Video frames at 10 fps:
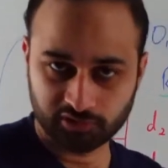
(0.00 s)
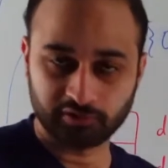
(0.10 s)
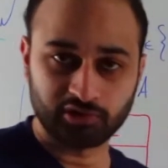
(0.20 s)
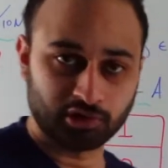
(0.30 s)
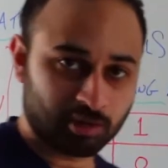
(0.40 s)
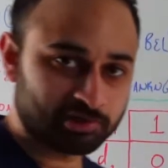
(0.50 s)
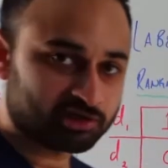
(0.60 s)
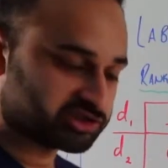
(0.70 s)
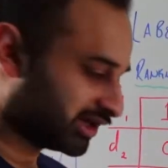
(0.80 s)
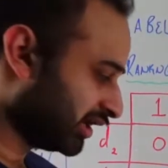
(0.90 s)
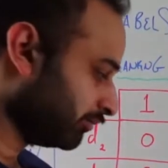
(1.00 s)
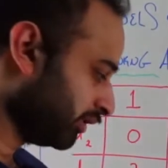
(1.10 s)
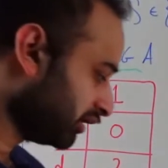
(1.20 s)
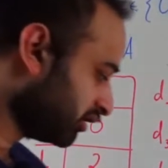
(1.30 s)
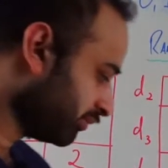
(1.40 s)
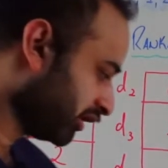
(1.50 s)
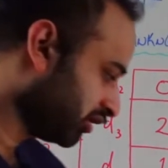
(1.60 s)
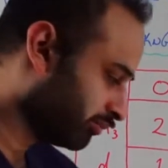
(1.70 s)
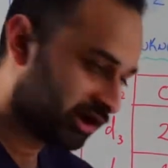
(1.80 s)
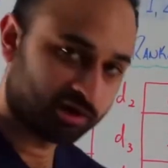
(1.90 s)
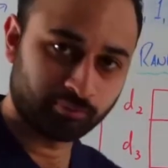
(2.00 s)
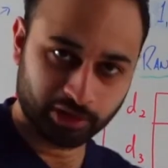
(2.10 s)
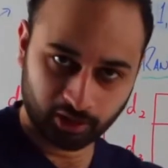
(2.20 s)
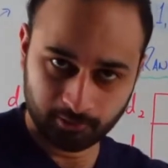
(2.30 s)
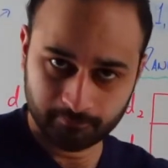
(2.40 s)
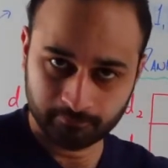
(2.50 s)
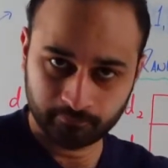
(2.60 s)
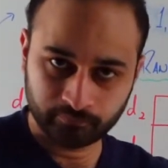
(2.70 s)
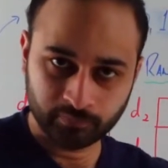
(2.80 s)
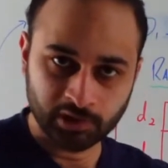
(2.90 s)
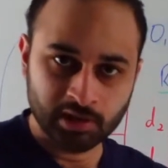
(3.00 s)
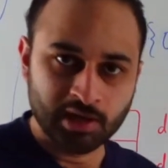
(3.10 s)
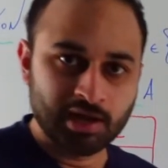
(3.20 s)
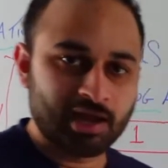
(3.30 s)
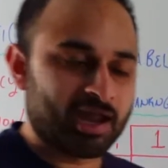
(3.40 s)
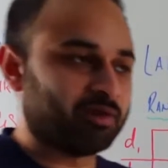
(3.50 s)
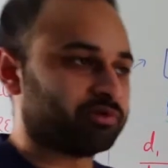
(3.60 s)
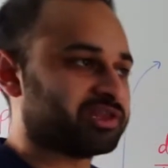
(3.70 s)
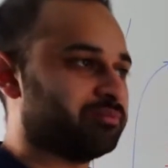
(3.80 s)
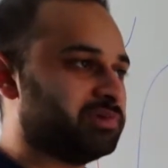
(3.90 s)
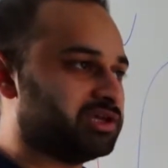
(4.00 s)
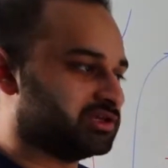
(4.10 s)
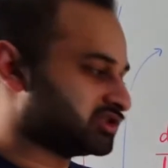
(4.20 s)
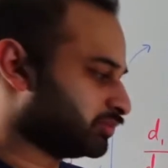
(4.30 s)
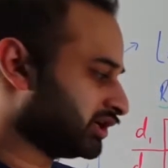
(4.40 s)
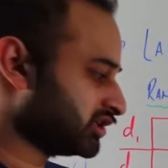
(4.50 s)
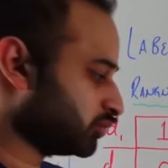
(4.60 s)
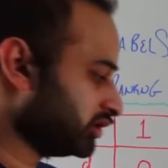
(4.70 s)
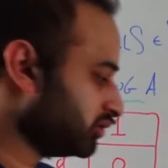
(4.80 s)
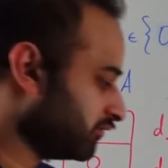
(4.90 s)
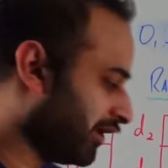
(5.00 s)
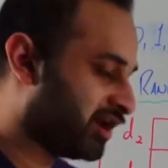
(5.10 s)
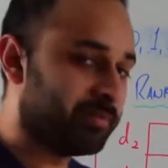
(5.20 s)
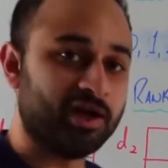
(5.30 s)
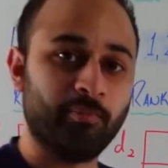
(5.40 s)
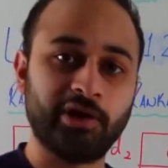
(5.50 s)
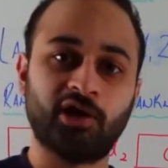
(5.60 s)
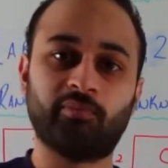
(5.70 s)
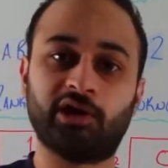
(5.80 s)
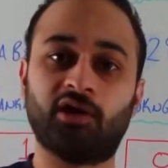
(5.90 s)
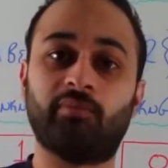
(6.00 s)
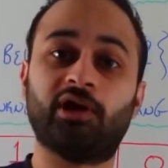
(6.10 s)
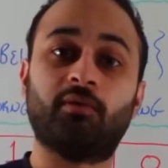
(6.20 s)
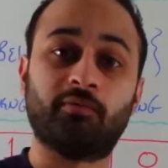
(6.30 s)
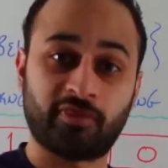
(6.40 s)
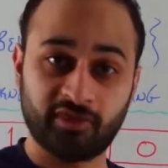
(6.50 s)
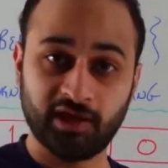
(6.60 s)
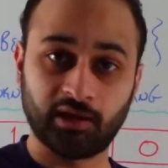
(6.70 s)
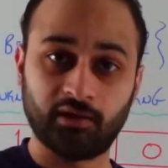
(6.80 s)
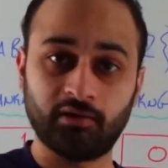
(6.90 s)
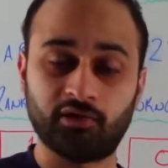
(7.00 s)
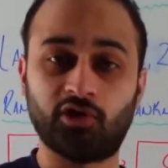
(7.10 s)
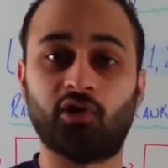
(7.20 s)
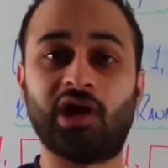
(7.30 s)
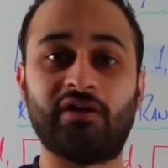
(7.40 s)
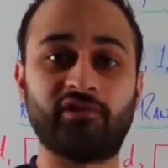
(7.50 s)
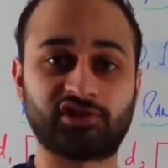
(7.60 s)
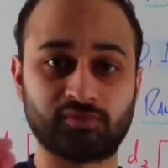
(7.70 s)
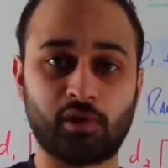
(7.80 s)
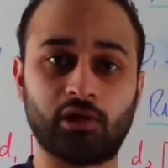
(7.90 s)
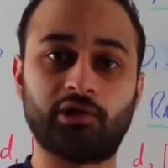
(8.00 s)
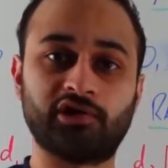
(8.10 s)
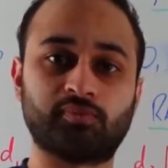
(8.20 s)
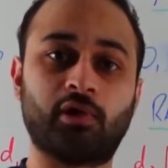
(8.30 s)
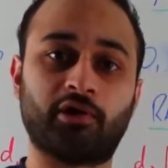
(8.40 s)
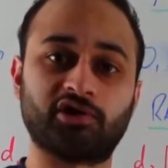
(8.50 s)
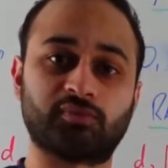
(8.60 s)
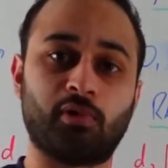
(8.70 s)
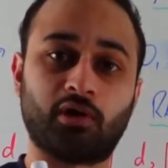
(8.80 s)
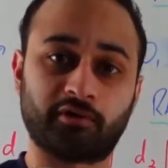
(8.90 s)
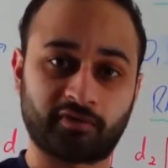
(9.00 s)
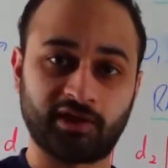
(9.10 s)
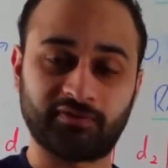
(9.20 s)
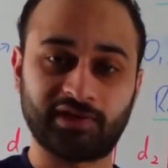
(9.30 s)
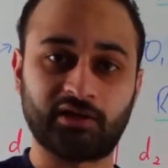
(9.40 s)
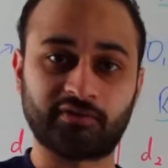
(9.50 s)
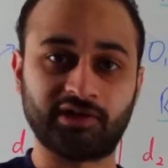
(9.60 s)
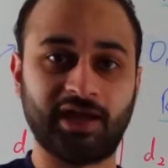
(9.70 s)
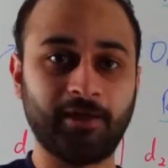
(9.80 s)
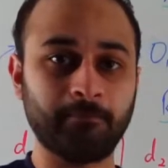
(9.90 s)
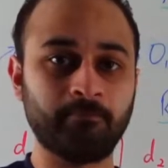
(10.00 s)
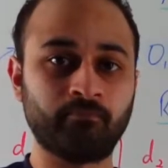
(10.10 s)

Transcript: so the denominators are getting bigger and bigger and bigger and bigger. And what that means, because when you divide by a bigger and bigger and bigger thing, you're going to have a smaller and smaller and smaller thing at the end of the day.